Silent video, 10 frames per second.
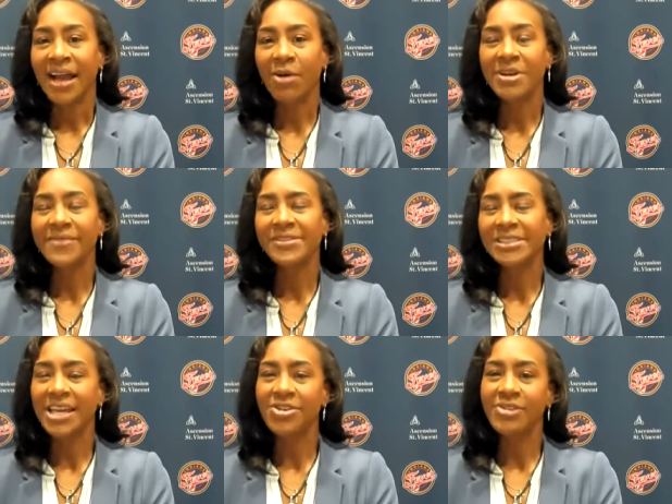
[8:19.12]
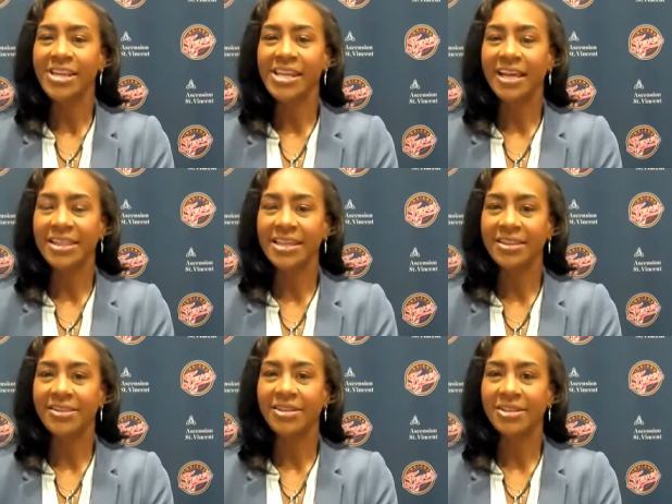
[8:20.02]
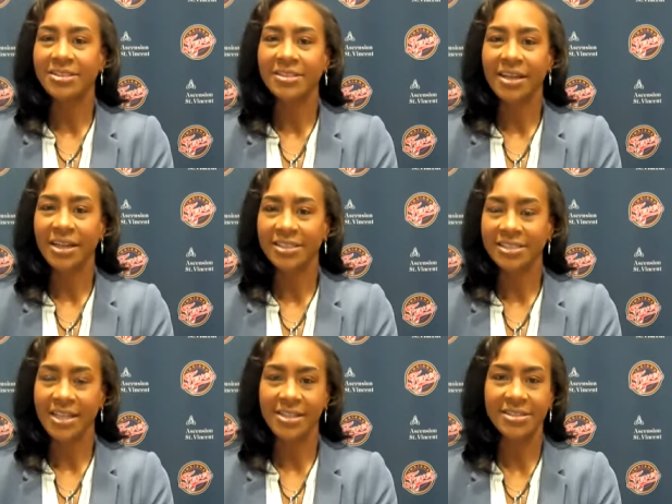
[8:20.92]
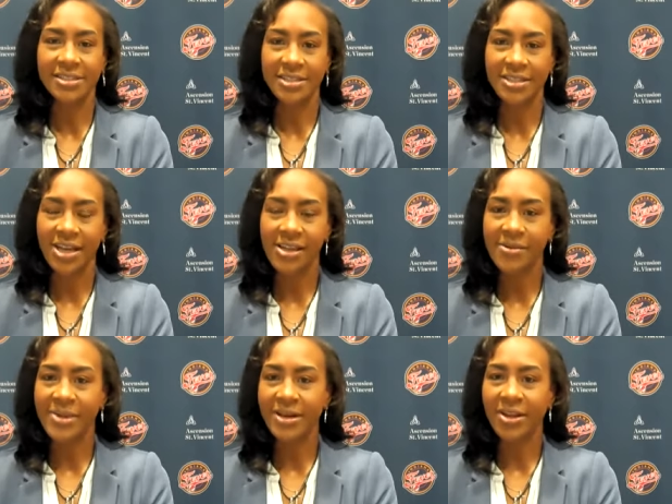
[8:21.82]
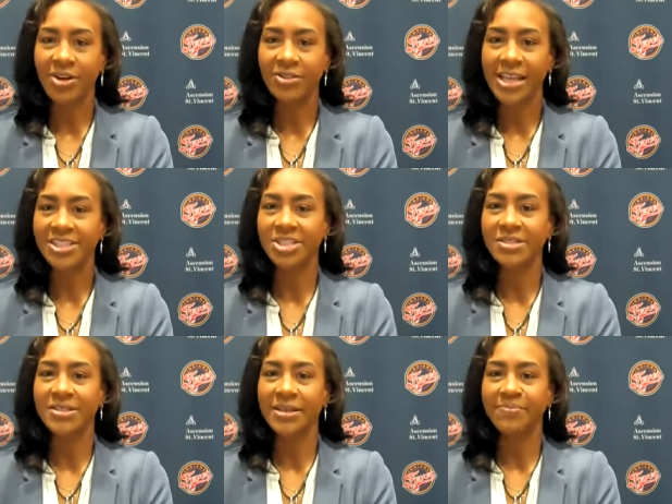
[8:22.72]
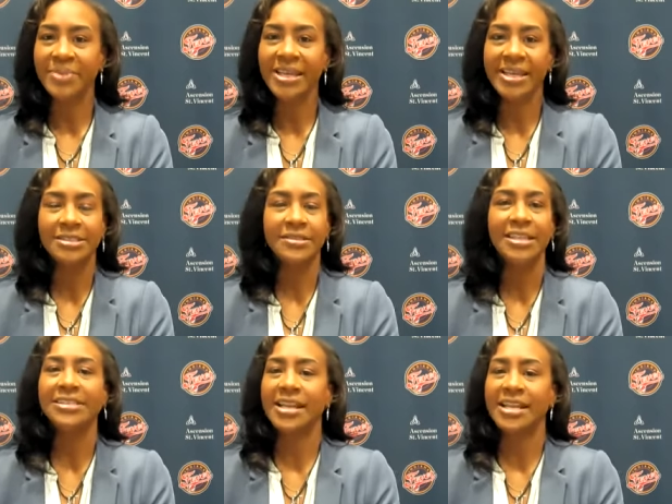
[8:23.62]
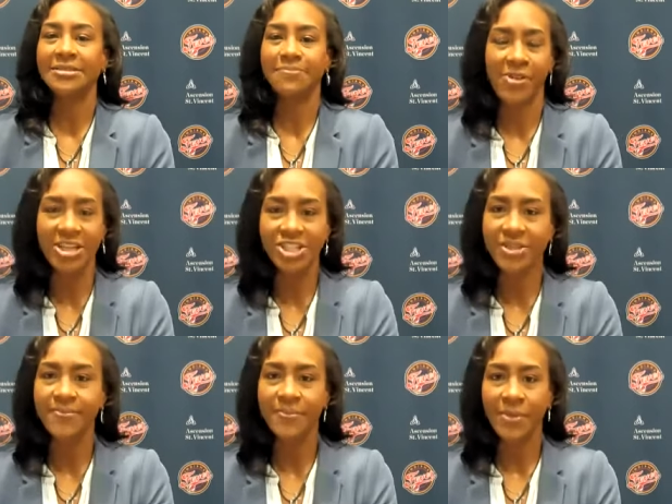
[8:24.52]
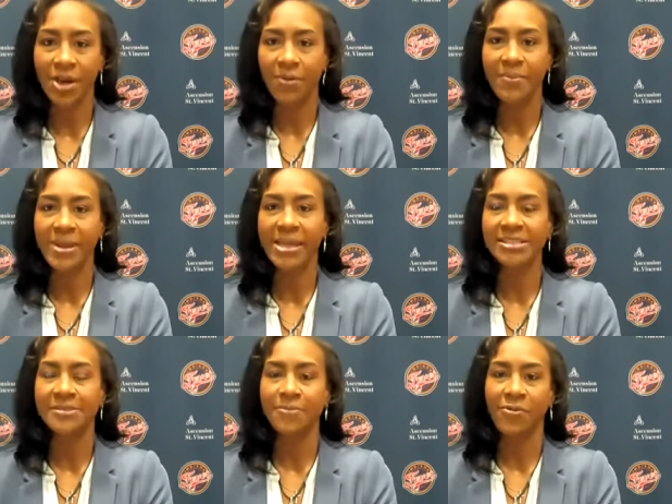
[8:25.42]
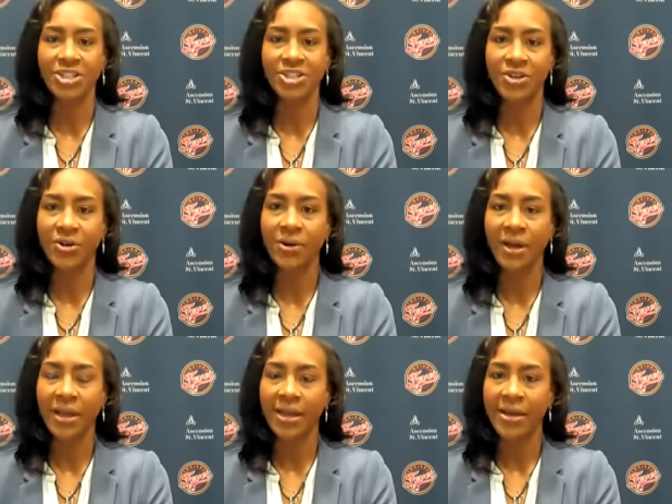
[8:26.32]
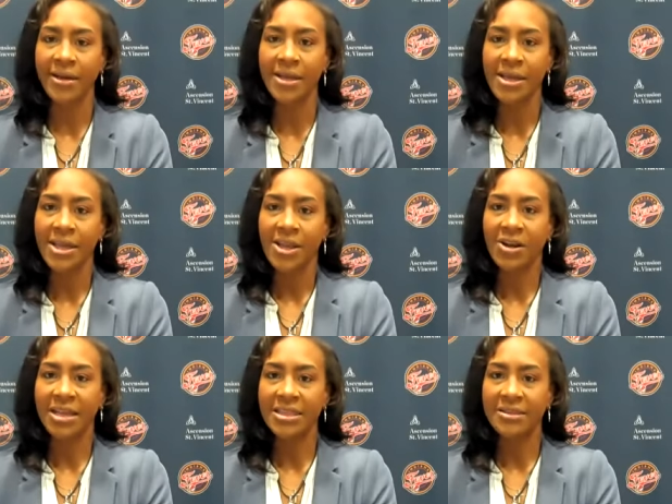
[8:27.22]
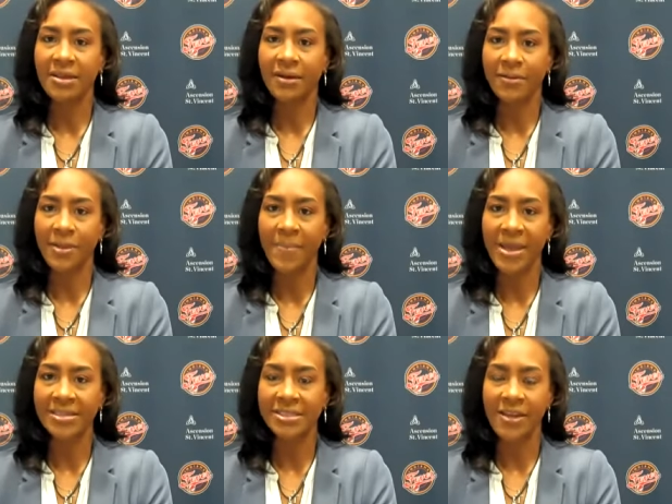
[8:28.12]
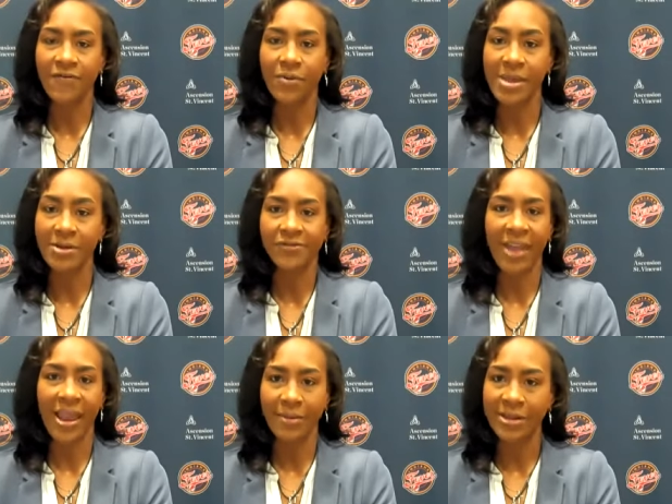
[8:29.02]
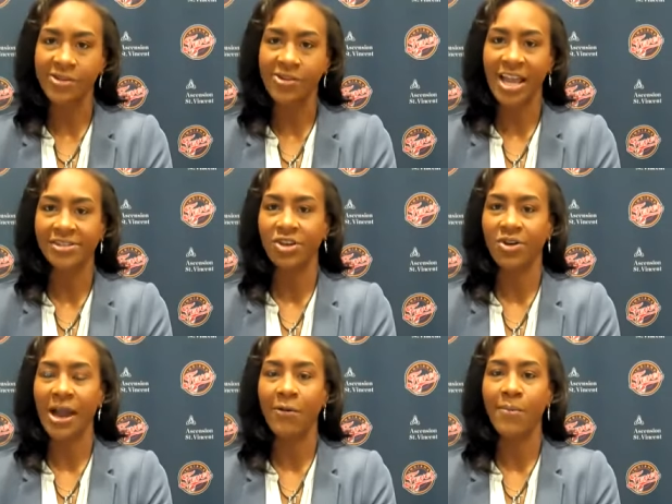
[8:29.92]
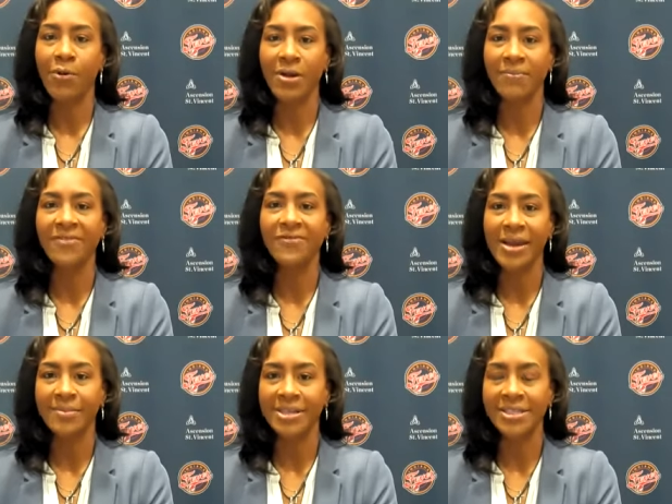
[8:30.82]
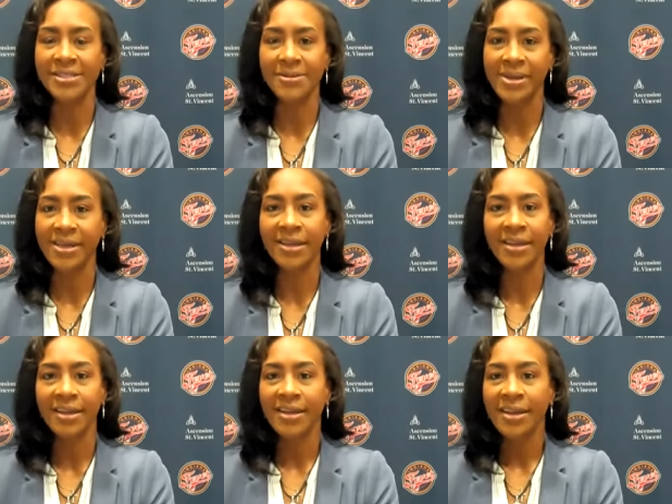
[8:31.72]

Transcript: I wouldn't even say unique. I think just, I said this to Dougie a minute ago, like just being, it's an inspiration, you know, being inspirational. And you know, I think the biggest thing for me was family. You guys know how important my family is to me.